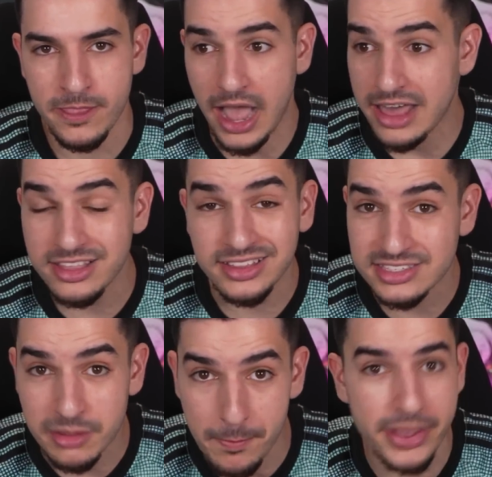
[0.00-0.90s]
I think that's
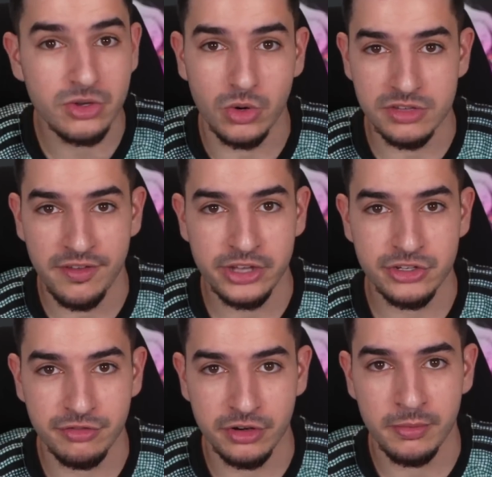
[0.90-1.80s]
the best course of action
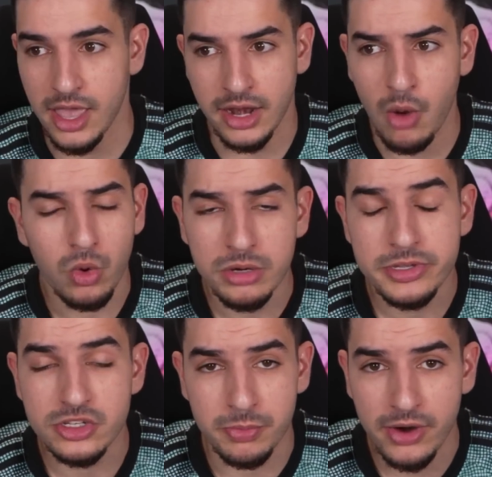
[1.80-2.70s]
for him. And I wouldn't be
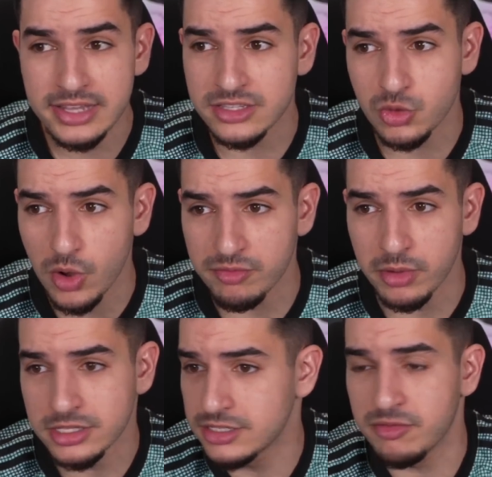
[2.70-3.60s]
surprised in 12
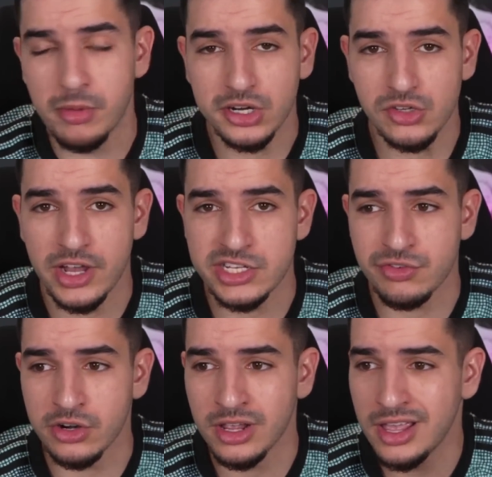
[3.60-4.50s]
months if Marcus
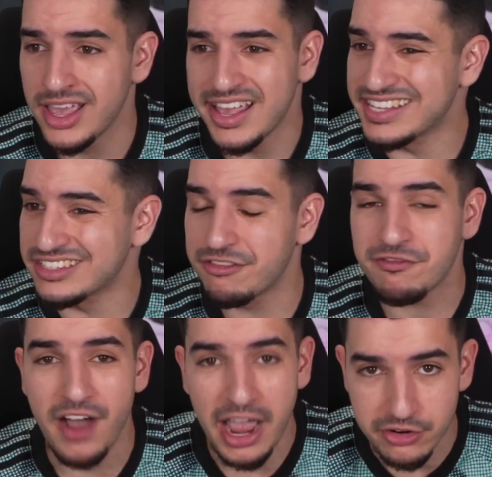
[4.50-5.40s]
Rashford is
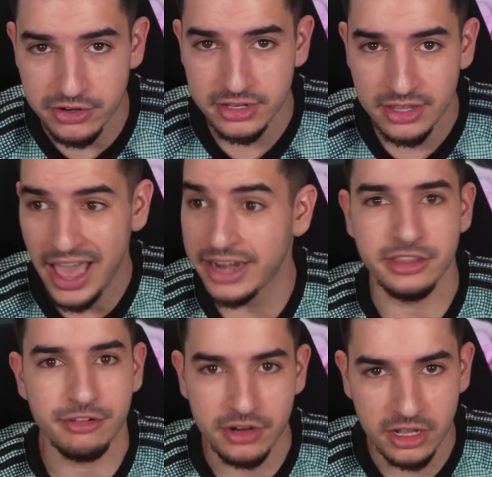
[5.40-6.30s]
firing at a
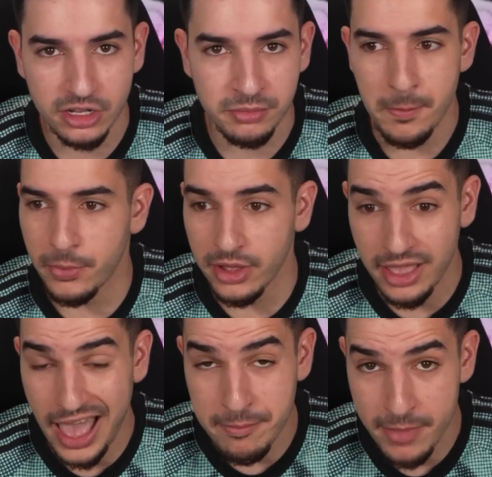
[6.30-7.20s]
different club. But
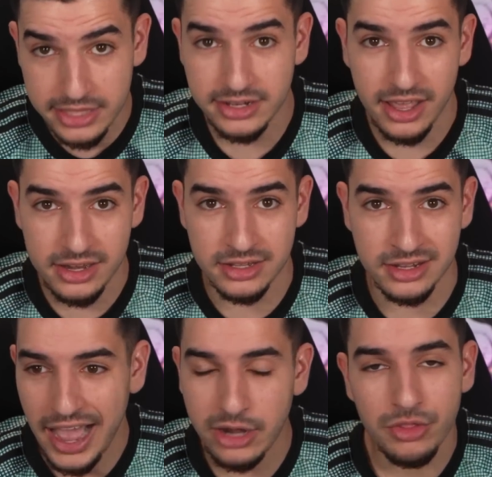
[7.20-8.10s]
at Man United,
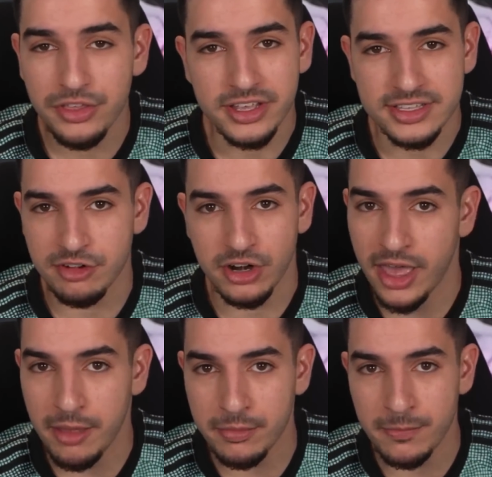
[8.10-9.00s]
I don't think it's ever going to
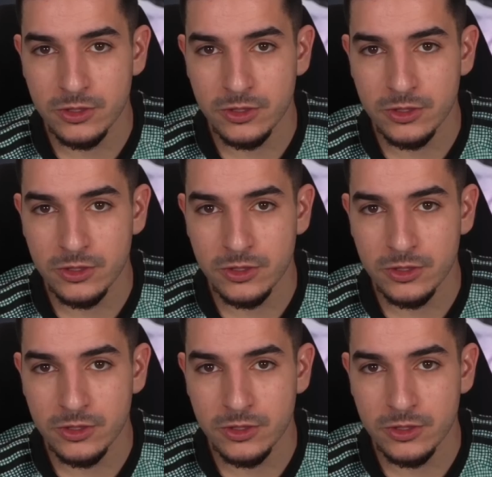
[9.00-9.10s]
happen.